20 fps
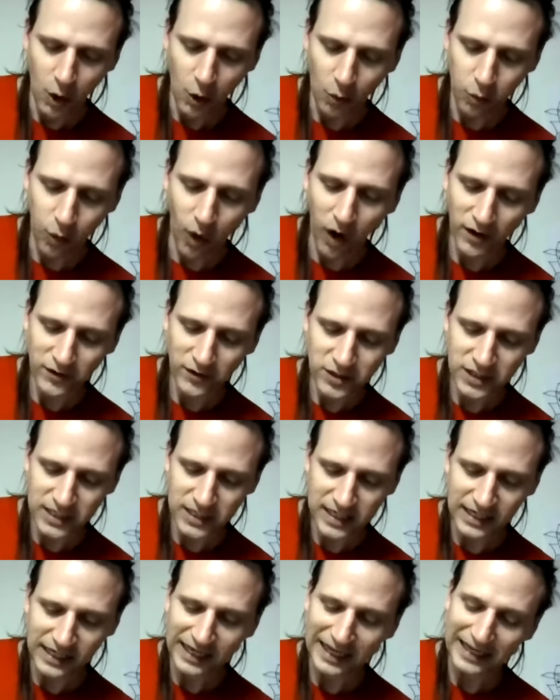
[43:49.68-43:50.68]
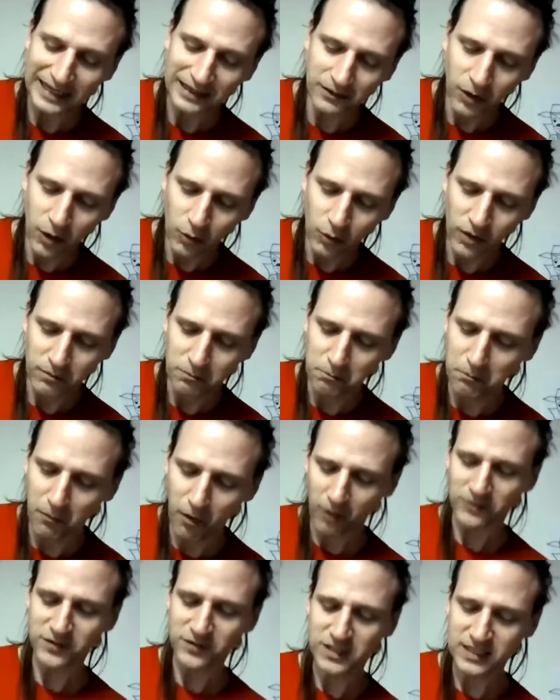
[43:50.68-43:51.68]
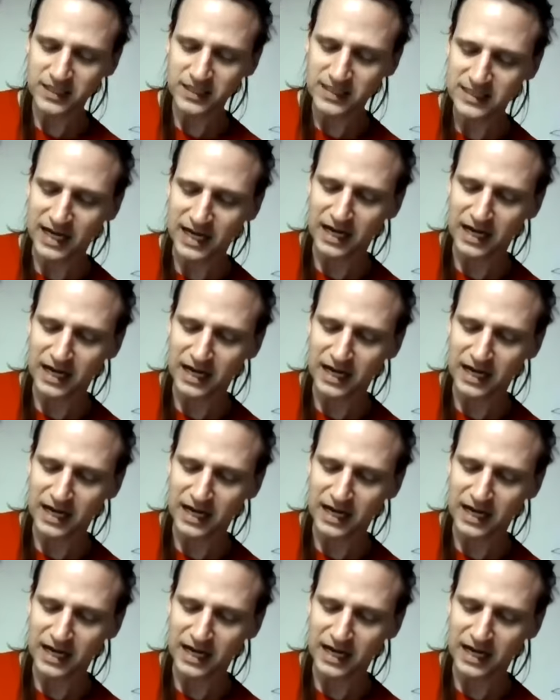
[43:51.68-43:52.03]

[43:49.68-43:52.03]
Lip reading: Wantoning with monsters